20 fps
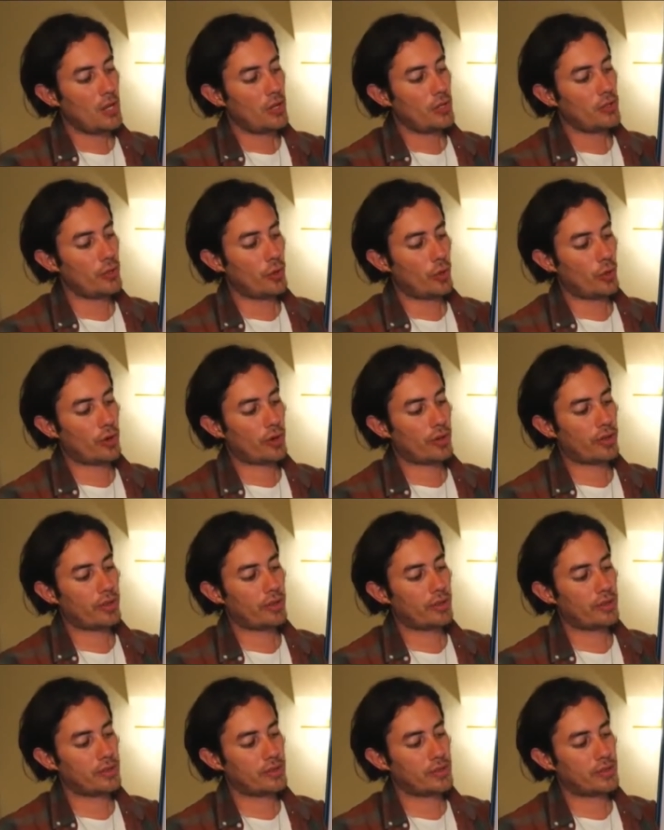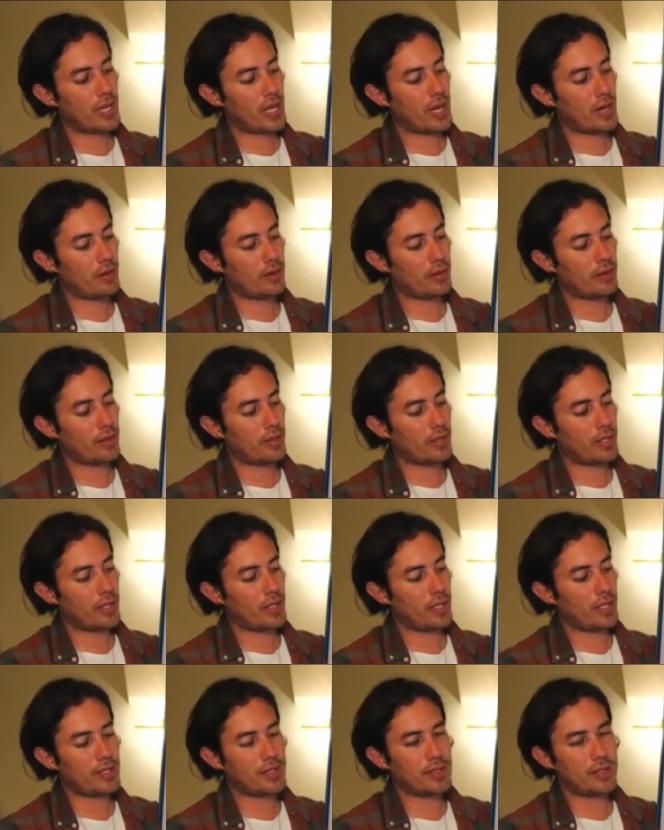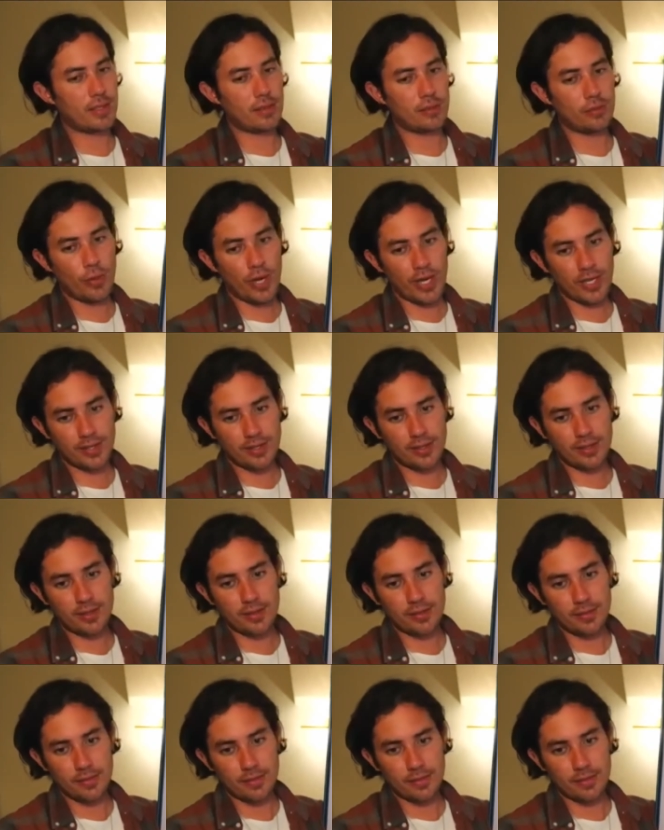north, south, east, and west.